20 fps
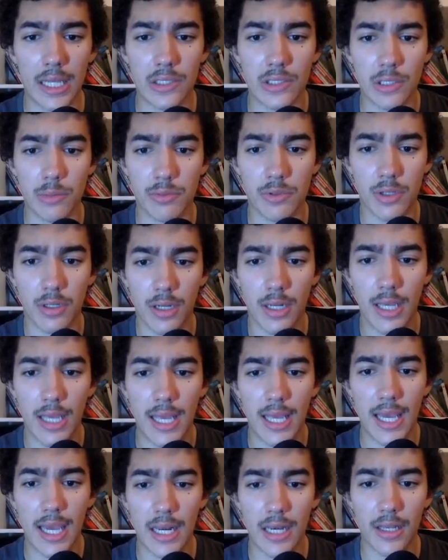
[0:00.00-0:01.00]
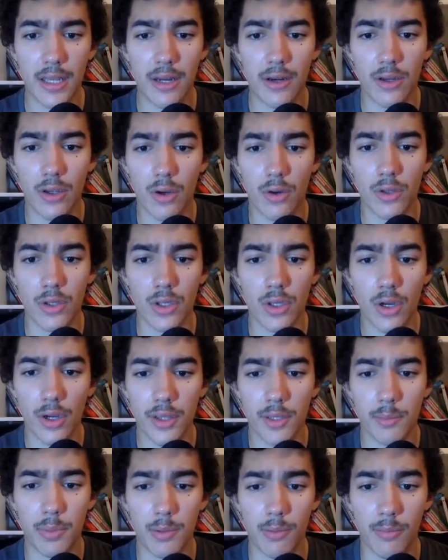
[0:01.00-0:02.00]
description, and there you go. You got
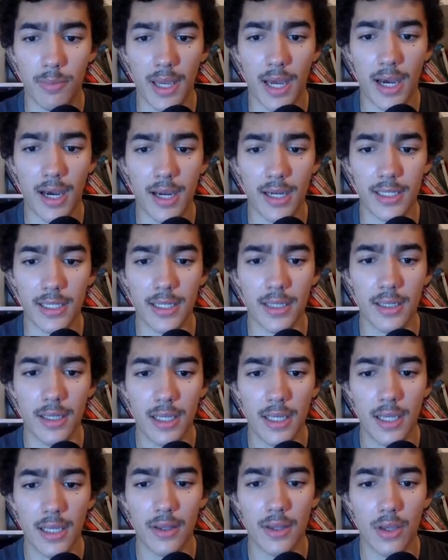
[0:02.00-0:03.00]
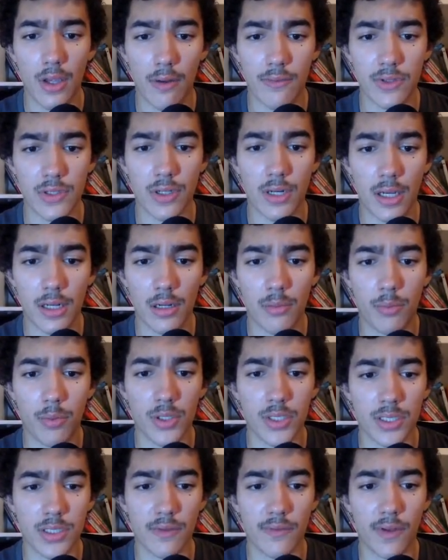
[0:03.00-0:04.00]
the people behind it, the graphic designer,
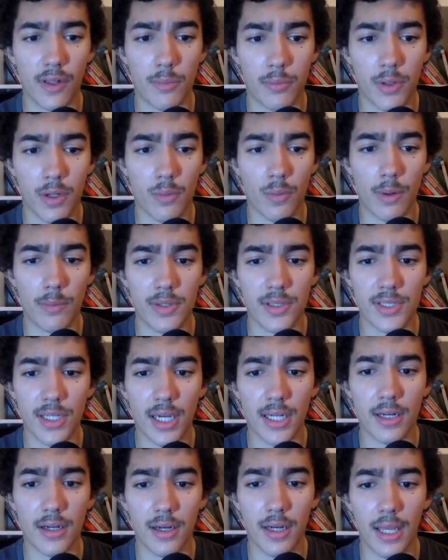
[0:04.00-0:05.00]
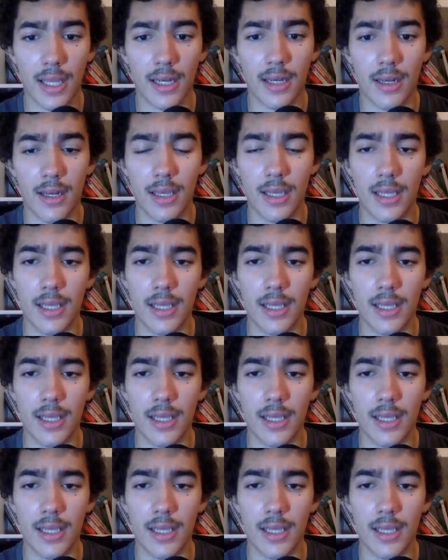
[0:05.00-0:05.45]
product developer, web designer, and